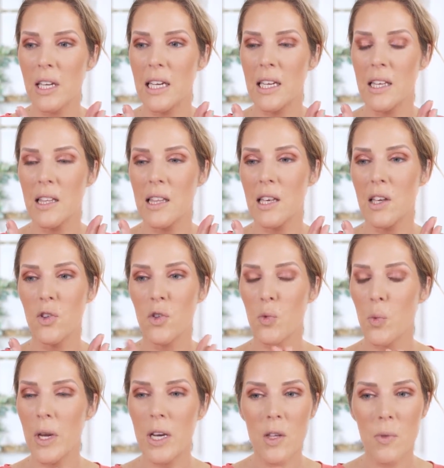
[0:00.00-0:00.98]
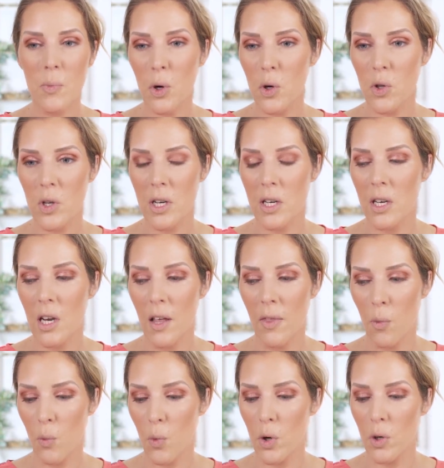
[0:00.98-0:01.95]
He's the sweetest person in
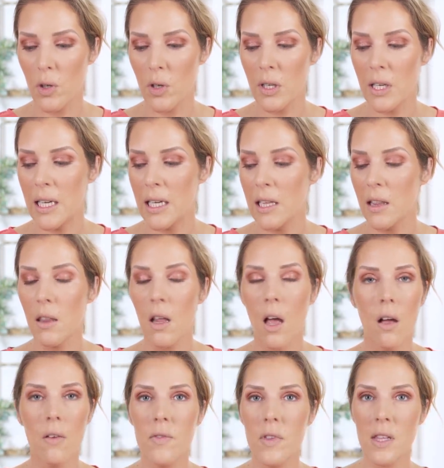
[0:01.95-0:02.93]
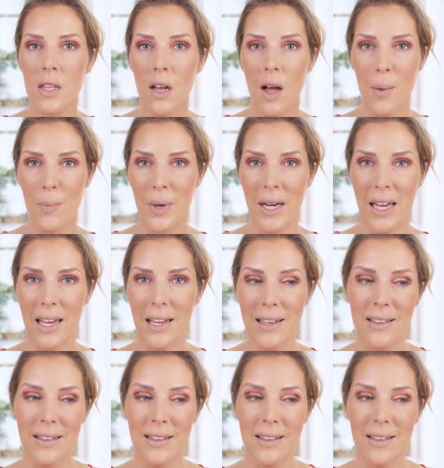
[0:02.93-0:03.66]
the world. He loves company.